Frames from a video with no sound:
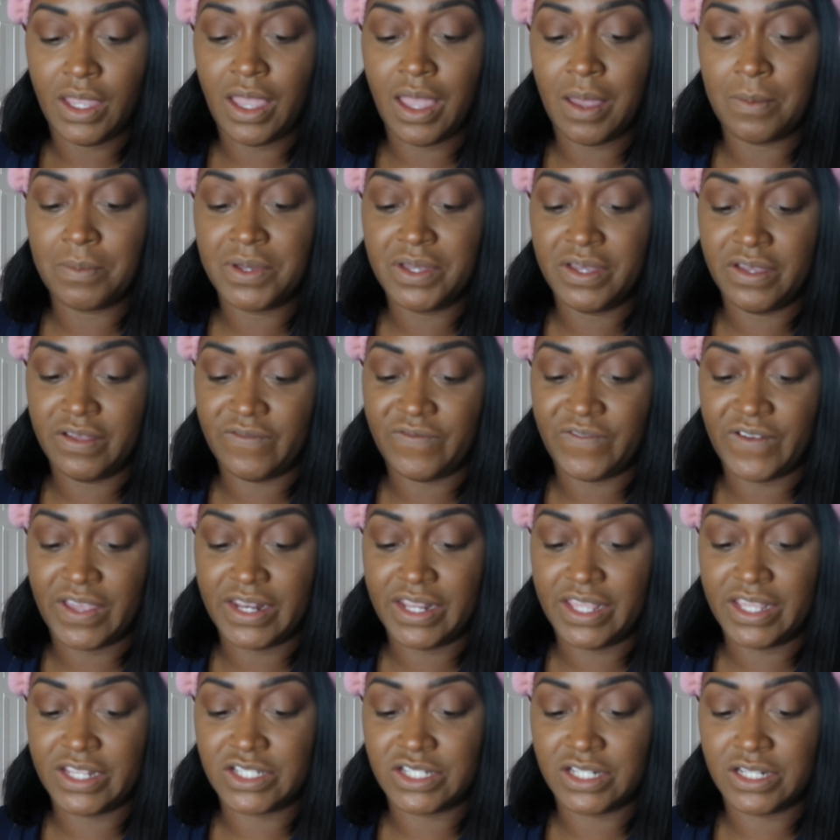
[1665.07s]
I'm good
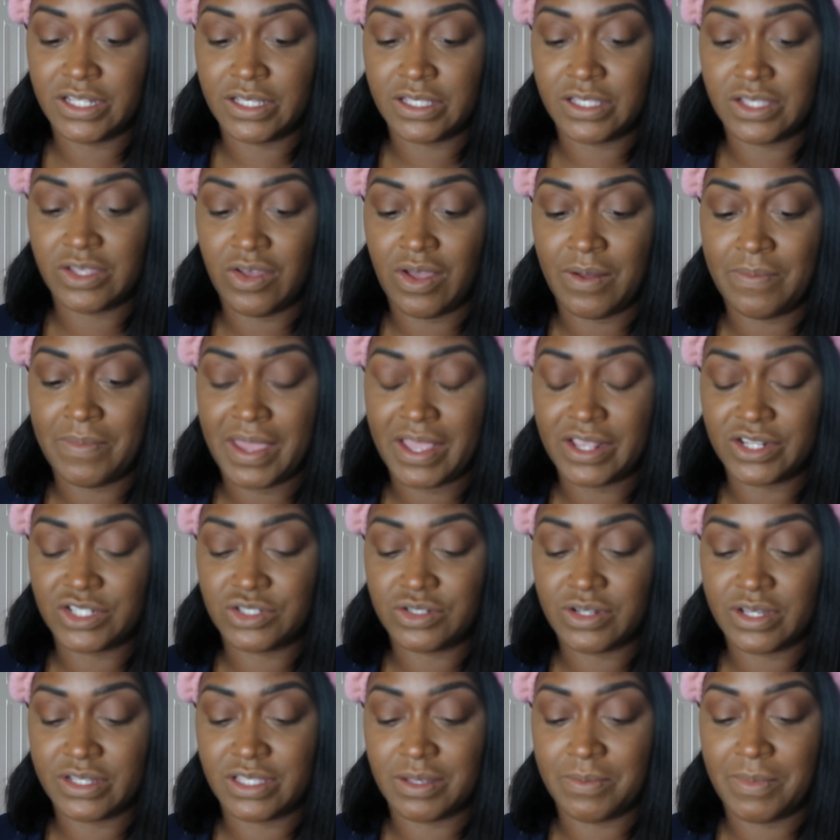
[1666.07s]
financially, so I'm not
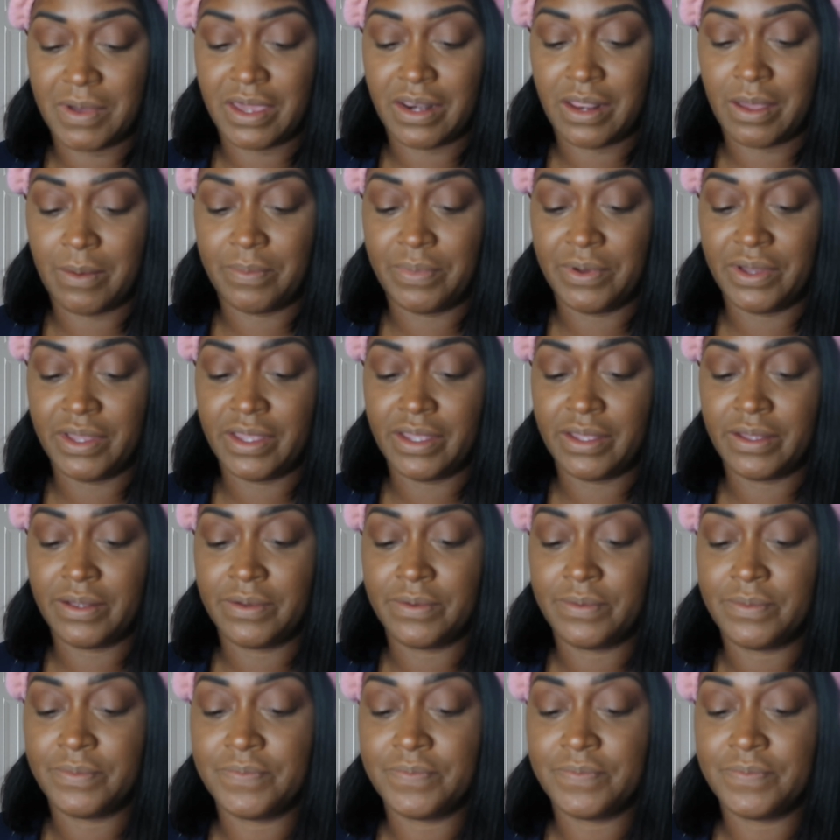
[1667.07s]
stressed about it. But